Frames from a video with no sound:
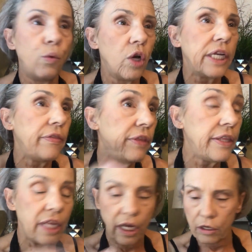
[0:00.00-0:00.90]
do one and
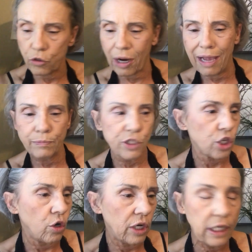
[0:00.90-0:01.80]
then the other. I'm
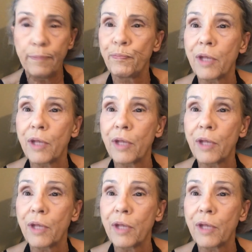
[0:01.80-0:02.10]
sorry.